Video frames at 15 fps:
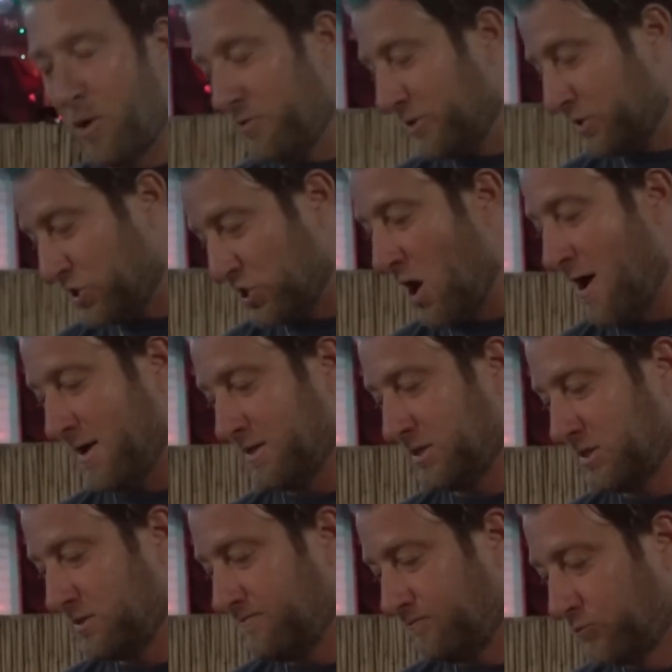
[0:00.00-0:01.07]
on the
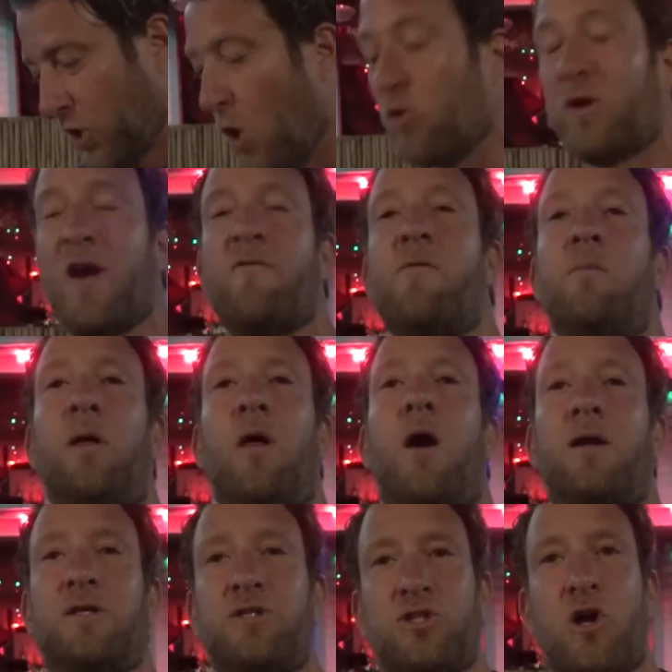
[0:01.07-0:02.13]
sauce. Don't give them a
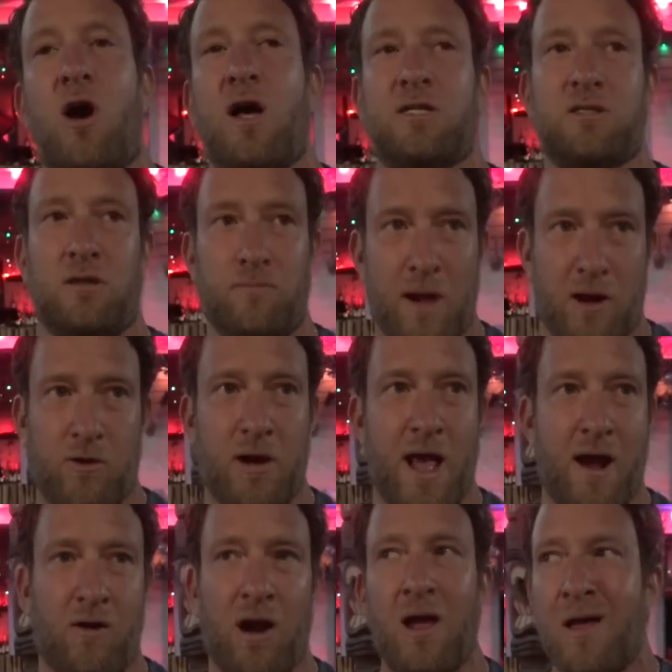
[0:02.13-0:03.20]
lot of sauce, a
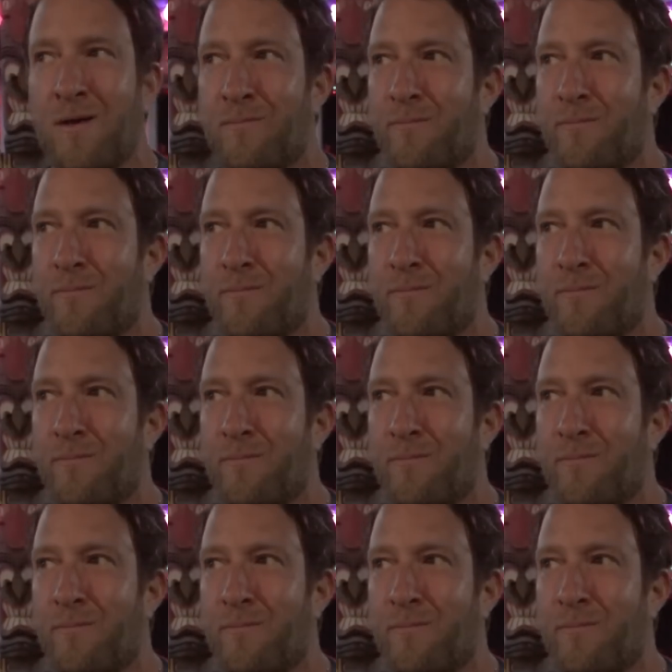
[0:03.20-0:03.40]
marinara.